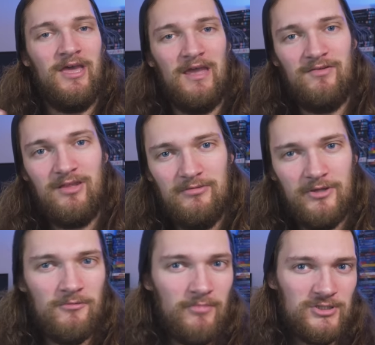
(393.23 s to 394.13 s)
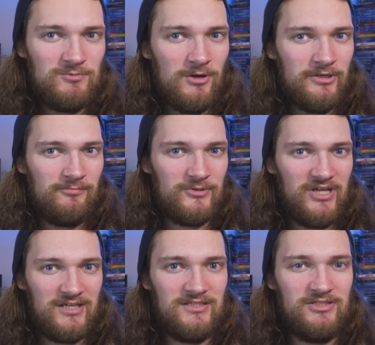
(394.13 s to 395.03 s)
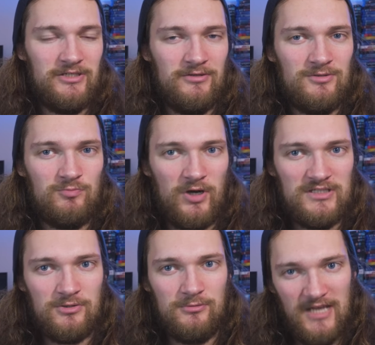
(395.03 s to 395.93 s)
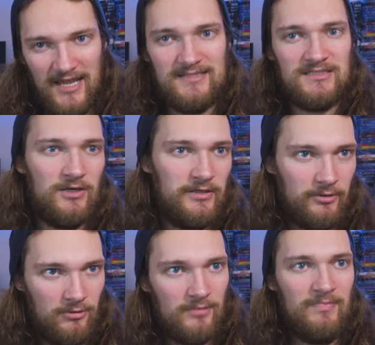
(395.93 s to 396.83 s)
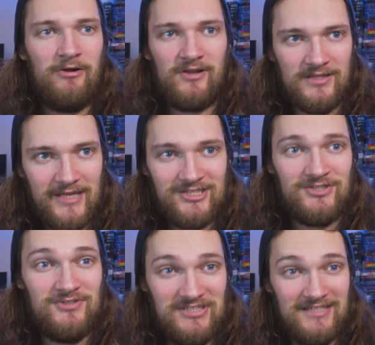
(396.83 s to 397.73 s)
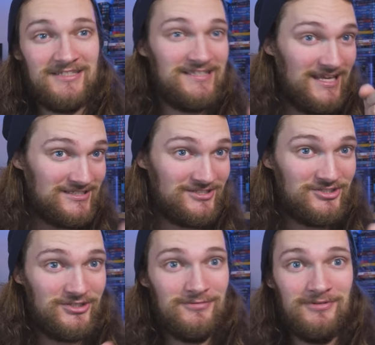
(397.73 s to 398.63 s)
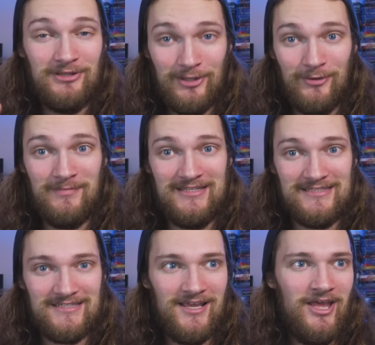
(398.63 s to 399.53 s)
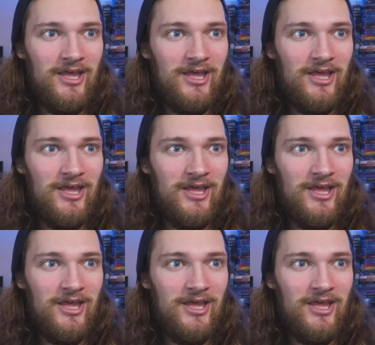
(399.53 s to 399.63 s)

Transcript: If you don't know, most well-known projectors use what is called ANSI, or American National Standards Institute, lumens.